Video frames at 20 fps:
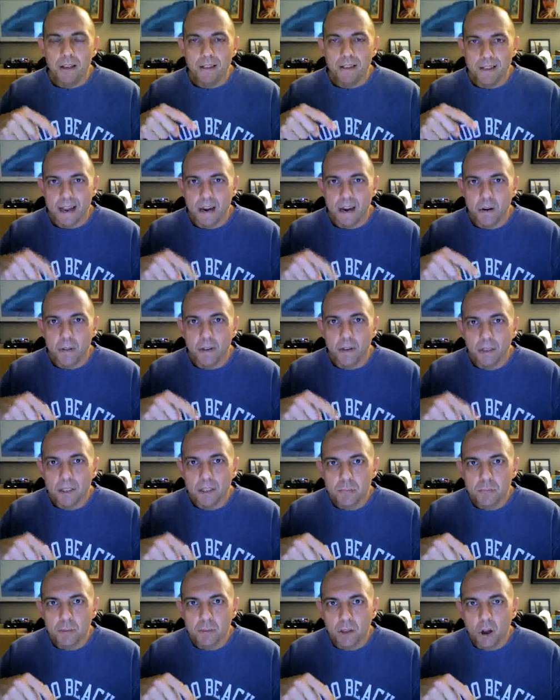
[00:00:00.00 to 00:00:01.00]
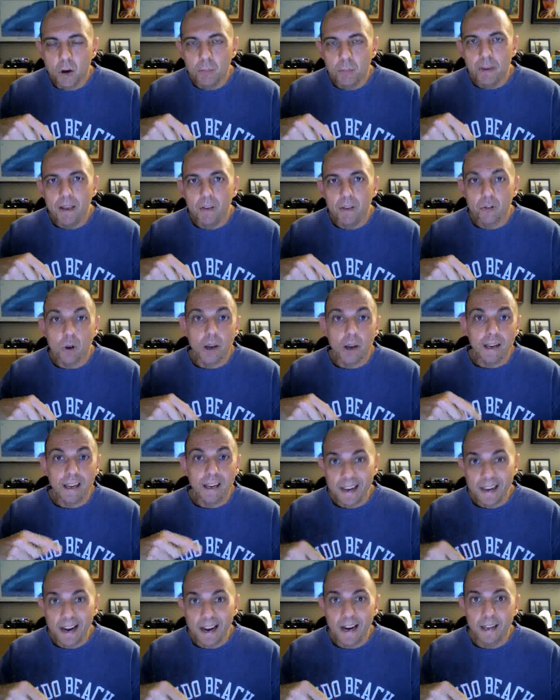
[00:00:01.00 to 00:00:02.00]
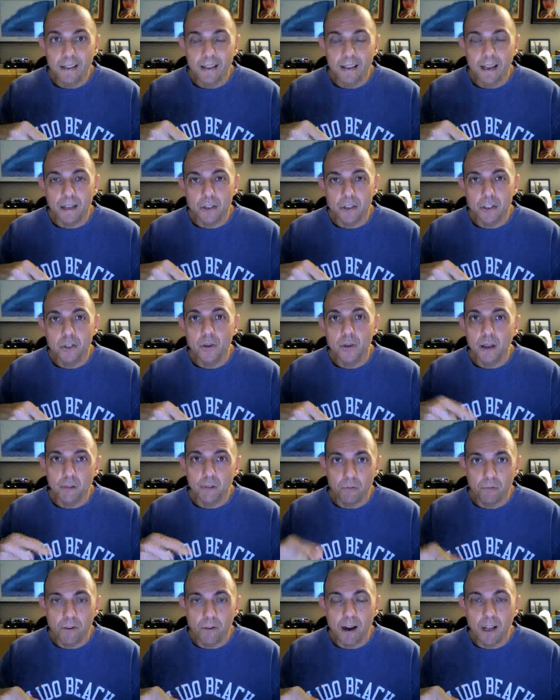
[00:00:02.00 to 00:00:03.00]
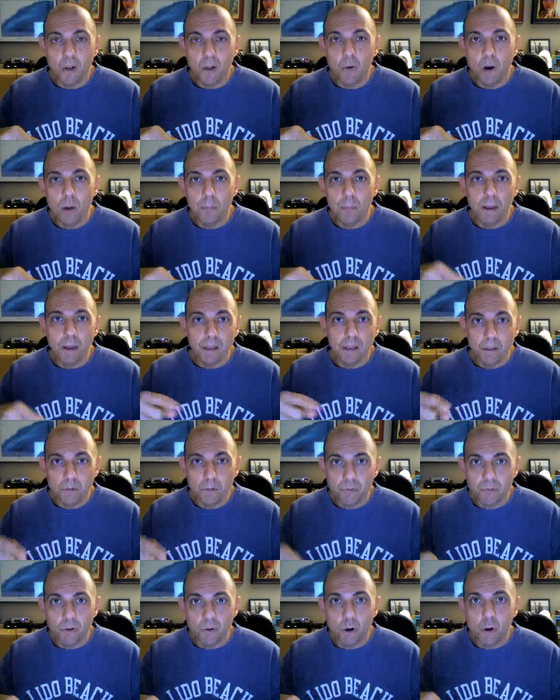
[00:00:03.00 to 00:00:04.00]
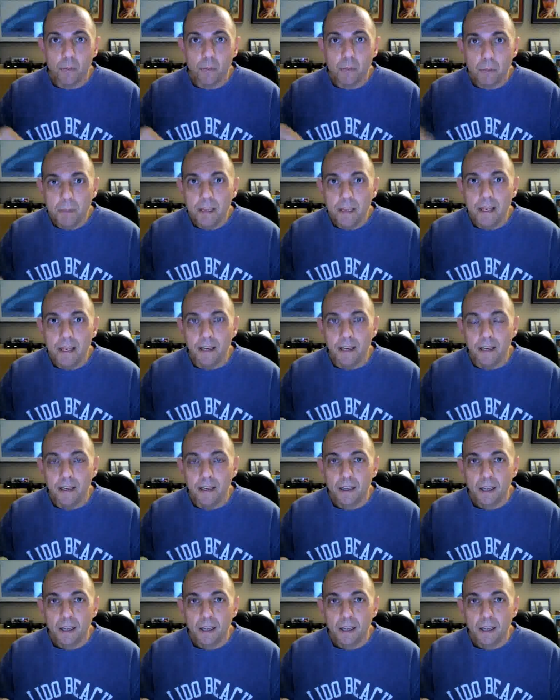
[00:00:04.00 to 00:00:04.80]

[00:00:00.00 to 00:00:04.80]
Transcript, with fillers: down on the list below me so I can contact you and follow up and confirm the meeting.